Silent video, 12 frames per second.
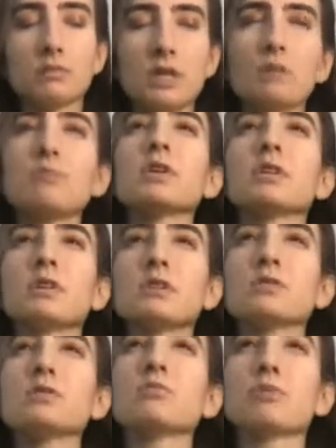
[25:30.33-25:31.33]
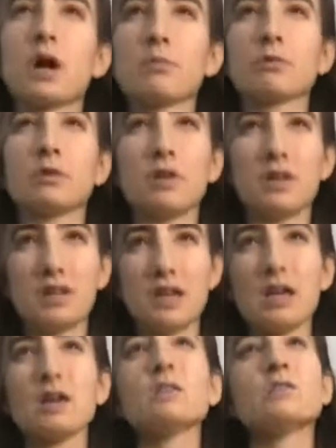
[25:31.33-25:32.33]
the ability to properly
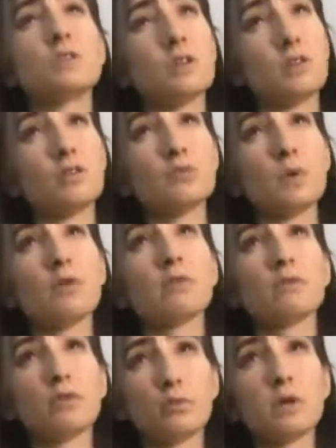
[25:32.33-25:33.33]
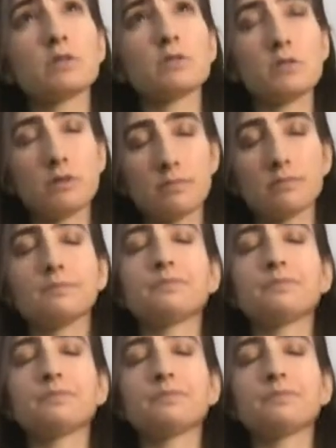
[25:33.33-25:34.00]
engage in those pelvic floor muscles.